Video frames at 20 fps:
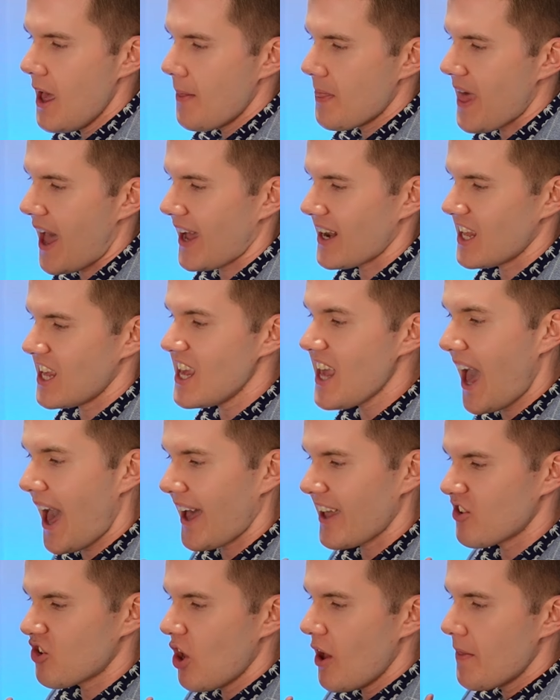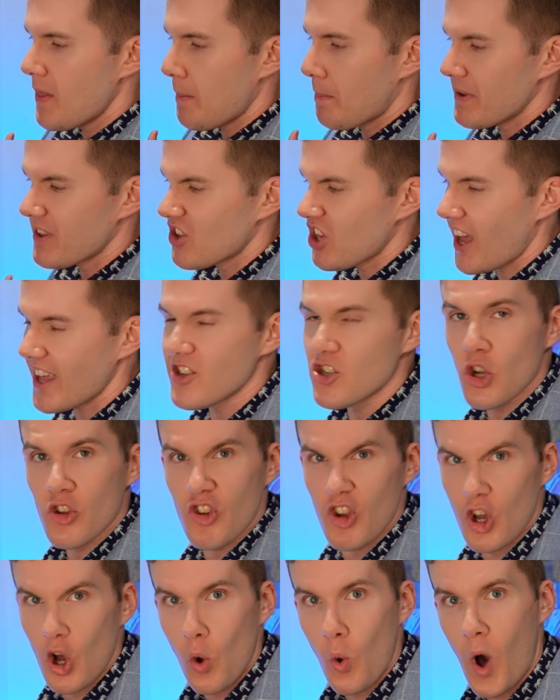that he has the potential
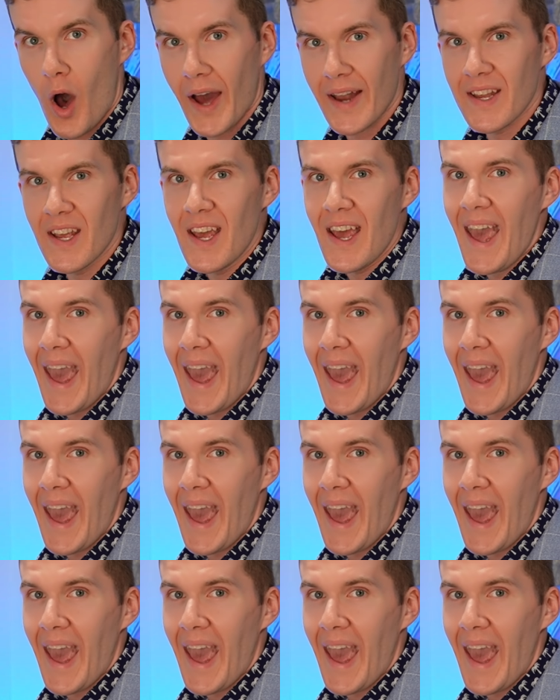to go on